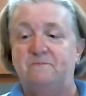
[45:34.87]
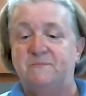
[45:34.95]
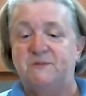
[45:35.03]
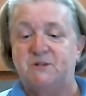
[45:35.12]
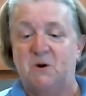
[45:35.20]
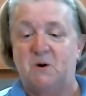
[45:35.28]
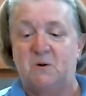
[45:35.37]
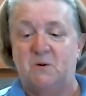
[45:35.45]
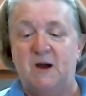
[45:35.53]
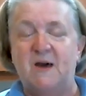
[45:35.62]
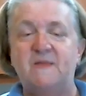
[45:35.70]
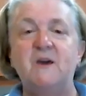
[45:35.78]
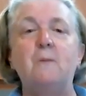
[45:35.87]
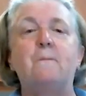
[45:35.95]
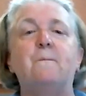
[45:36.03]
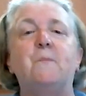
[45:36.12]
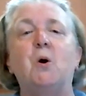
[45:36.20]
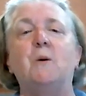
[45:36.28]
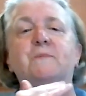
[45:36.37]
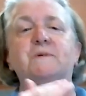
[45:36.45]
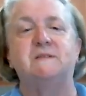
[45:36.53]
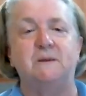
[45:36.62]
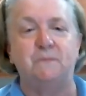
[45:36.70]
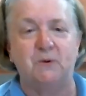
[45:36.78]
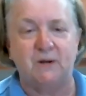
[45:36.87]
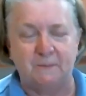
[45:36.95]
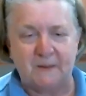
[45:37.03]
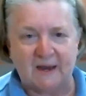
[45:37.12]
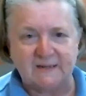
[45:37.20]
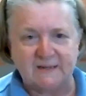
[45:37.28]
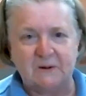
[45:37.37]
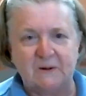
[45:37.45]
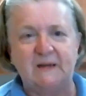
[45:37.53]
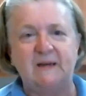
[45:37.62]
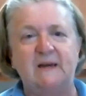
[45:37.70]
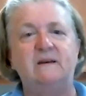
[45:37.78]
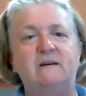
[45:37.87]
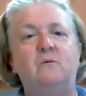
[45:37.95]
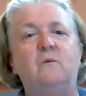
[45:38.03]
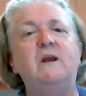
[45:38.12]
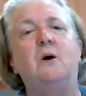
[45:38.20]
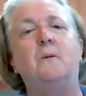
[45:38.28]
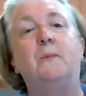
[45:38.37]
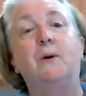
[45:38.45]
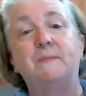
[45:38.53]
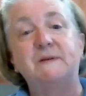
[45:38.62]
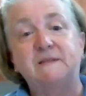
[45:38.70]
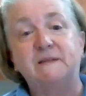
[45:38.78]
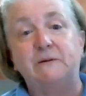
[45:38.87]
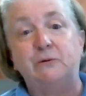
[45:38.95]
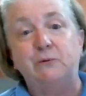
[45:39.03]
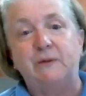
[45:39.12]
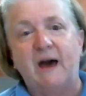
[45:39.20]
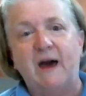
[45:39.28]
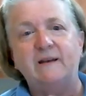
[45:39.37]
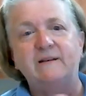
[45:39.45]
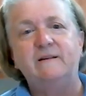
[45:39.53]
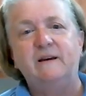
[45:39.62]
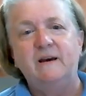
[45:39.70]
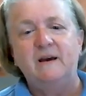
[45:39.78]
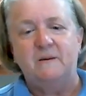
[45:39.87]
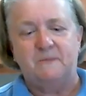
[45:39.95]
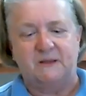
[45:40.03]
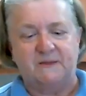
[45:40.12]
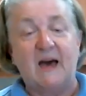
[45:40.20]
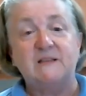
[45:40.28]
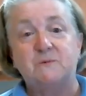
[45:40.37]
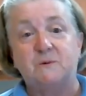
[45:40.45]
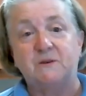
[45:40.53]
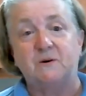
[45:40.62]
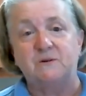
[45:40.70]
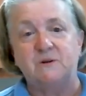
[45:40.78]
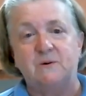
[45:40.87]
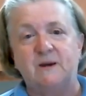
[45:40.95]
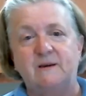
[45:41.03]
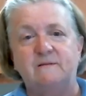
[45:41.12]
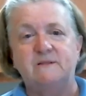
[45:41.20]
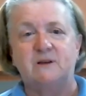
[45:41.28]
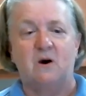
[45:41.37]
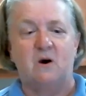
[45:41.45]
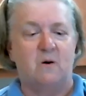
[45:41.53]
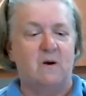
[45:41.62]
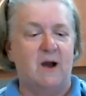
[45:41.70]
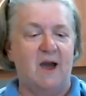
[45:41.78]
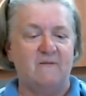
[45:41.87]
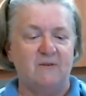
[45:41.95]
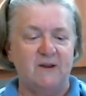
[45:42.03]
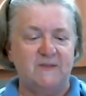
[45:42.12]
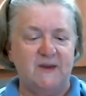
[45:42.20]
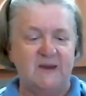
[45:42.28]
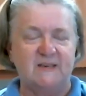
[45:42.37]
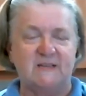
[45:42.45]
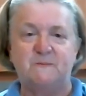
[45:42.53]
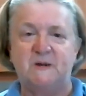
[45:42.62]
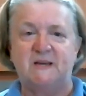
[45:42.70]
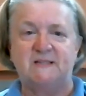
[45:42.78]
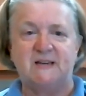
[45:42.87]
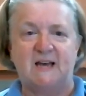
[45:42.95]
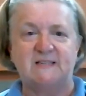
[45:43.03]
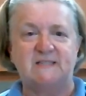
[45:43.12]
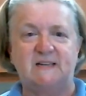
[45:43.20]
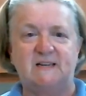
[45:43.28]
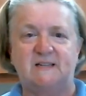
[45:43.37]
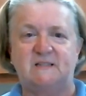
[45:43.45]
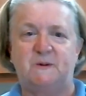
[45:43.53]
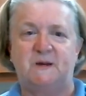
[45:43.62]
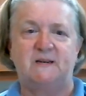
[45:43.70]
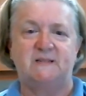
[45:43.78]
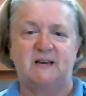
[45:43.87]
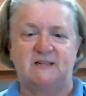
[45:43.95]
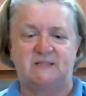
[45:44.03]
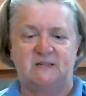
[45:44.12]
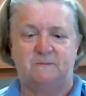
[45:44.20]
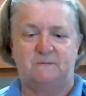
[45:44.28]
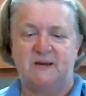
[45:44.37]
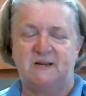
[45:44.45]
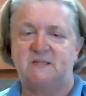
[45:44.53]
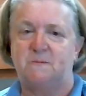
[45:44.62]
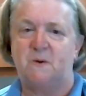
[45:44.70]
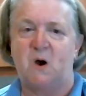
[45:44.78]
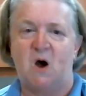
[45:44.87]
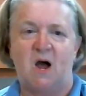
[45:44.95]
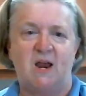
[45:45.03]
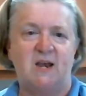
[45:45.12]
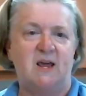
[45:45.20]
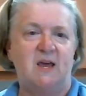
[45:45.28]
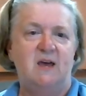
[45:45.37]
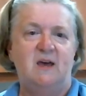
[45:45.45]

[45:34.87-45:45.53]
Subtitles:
So they're purposely putting bacteria in. We don't purposely do that, but that's what they're doing. So everything that's being tested is being tested based upon